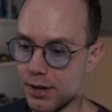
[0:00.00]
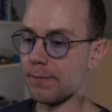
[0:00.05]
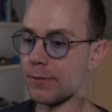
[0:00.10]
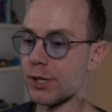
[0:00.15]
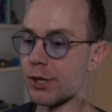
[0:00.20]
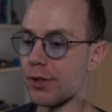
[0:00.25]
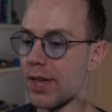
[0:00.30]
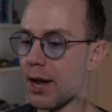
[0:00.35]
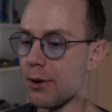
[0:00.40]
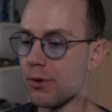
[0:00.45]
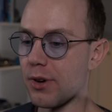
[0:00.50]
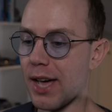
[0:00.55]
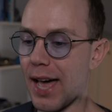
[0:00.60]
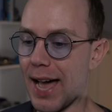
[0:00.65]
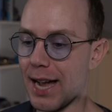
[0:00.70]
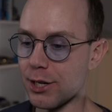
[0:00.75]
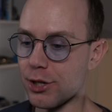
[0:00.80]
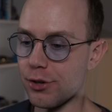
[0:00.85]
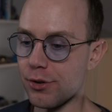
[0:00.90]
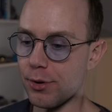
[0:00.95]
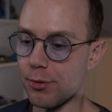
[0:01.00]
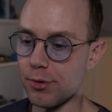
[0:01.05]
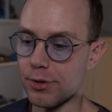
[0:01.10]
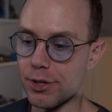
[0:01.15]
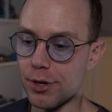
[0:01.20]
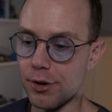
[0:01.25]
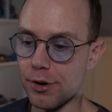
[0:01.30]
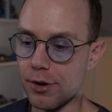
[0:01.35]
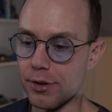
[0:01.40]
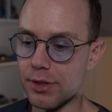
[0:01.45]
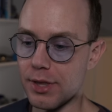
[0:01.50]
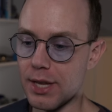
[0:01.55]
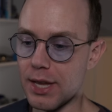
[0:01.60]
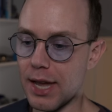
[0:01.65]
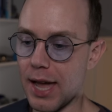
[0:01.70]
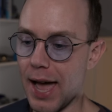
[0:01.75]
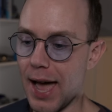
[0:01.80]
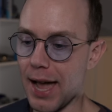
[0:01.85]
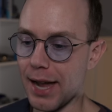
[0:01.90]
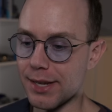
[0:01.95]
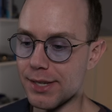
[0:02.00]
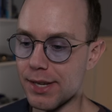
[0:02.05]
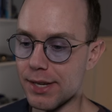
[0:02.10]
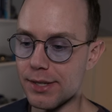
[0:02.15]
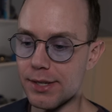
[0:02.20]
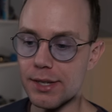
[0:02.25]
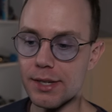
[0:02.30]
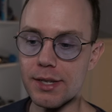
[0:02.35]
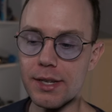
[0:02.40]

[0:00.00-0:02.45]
So that will actually return the accented